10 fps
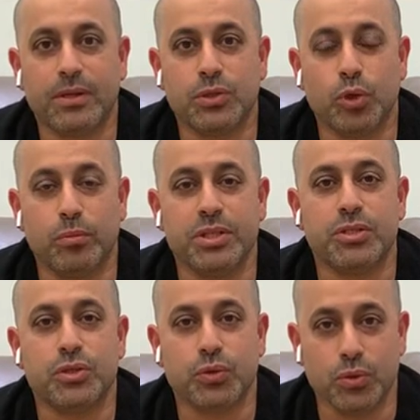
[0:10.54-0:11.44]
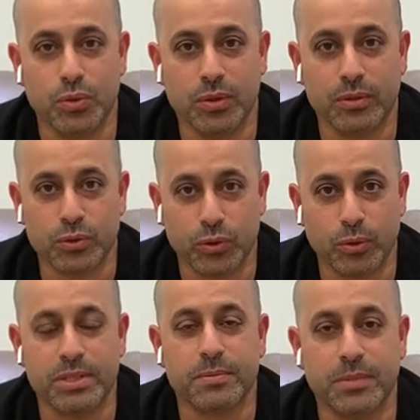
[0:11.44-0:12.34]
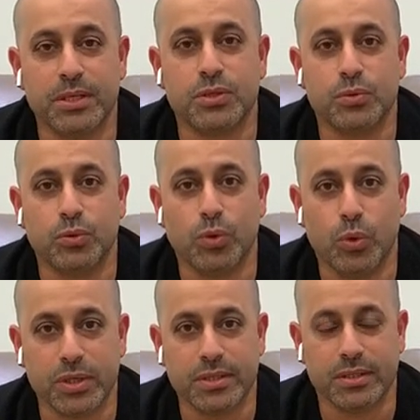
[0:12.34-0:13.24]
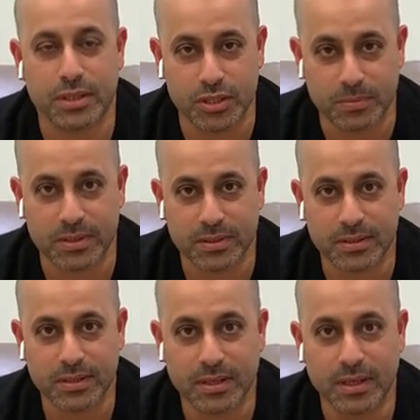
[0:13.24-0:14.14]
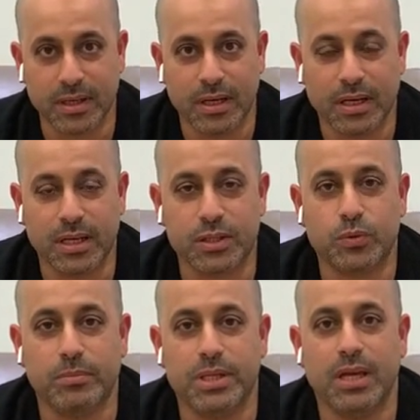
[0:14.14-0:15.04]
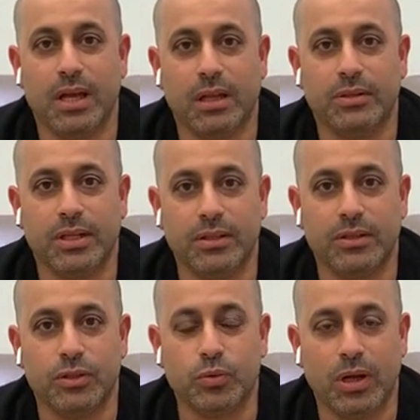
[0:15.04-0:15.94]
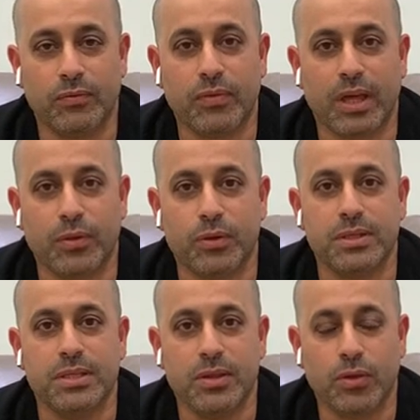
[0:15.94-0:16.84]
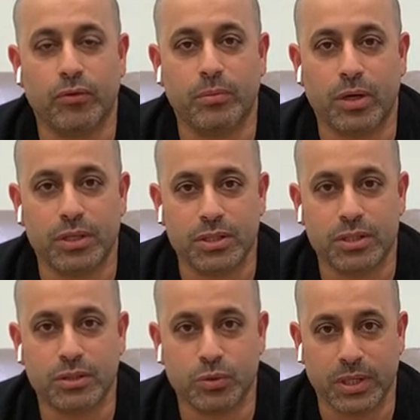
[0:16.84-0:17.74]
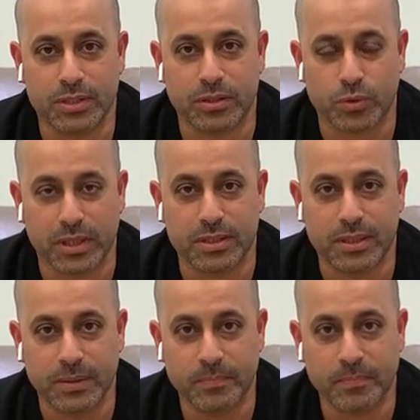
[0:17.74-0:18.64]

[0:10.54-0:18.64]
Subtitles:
Tomas Miniscrew course in Egypt. It will be held in the 12th and 13th of March 2020.